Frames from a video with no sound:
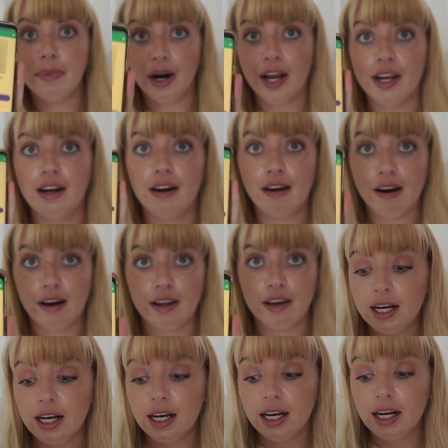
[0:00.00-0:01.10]
bought it on audio.
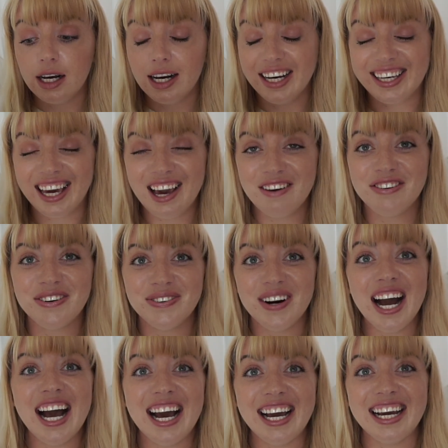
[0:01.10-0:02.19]
I gave
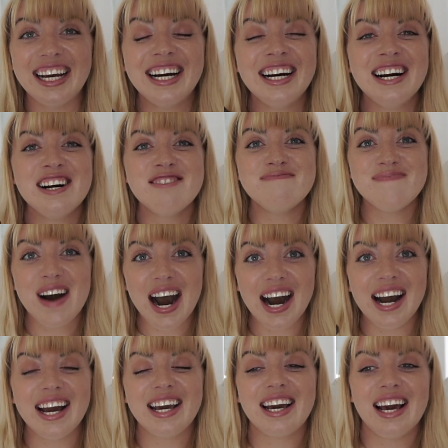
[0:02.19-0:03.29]
away
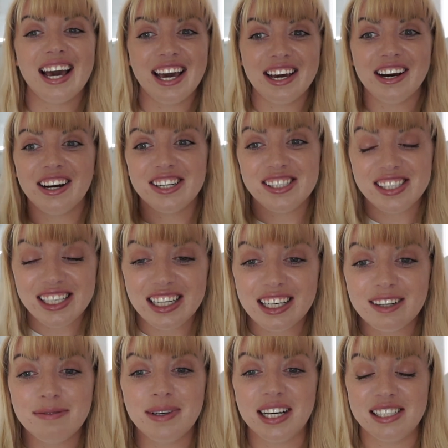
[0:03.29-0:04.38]
my A R
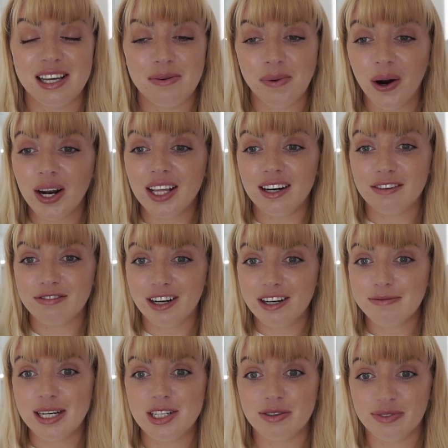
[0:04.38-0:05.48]
C because I wanted a friend
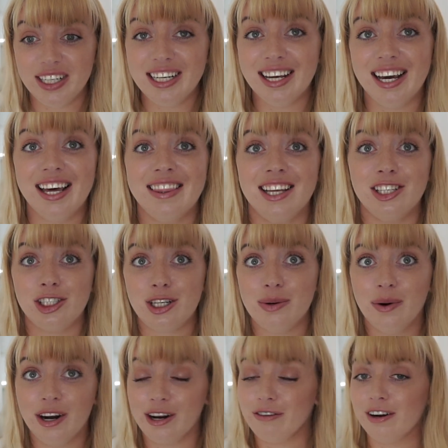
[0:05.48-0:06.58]
of mine to read it, and then she
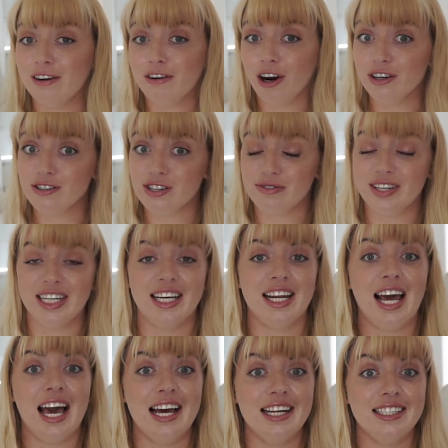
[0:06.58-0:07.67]
wanted a friend of hers to read
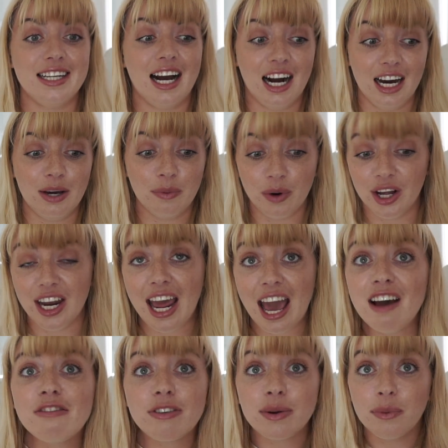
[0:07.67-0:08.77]
it, and I want
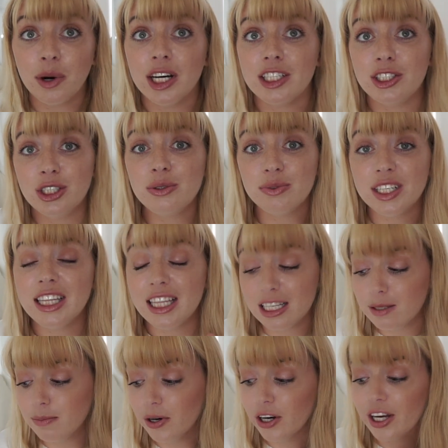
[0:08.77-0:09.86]
everyone to read
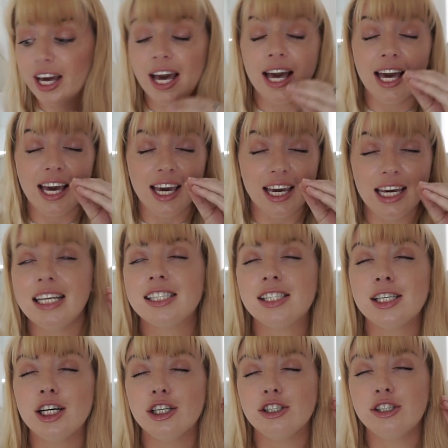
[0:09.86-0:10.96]
this book.
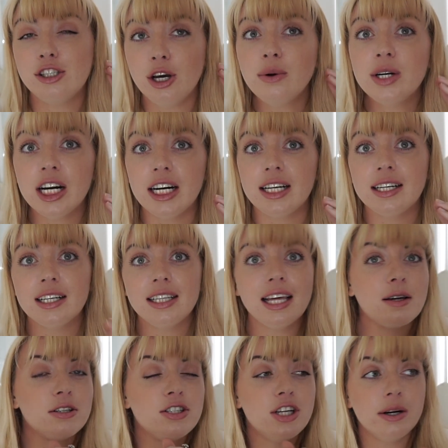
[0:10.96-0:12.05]
It's so good.
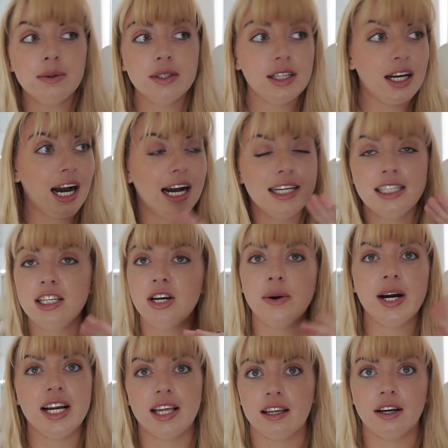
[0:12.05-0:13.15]
Like don't, I didn't know
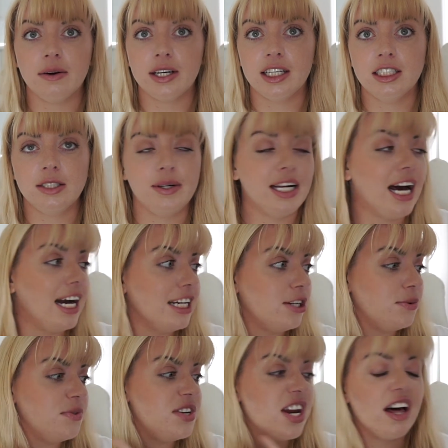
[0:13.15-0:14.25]
anything going into it. I
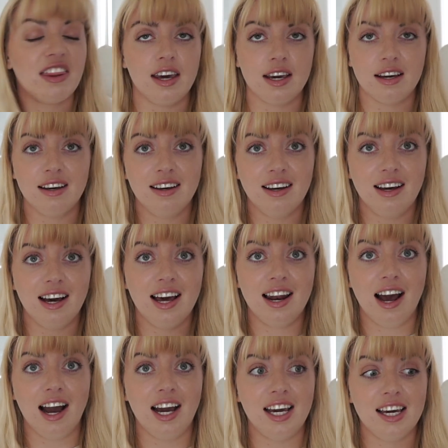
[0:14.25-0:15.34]
knew nothing. And
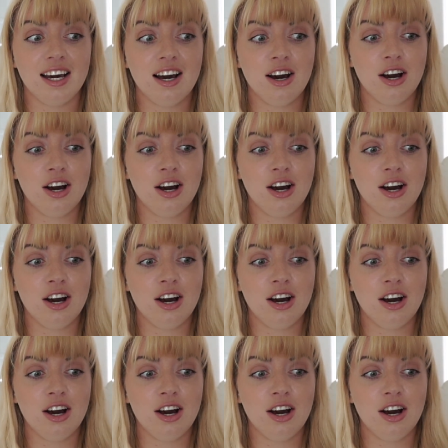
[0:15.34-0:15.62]
I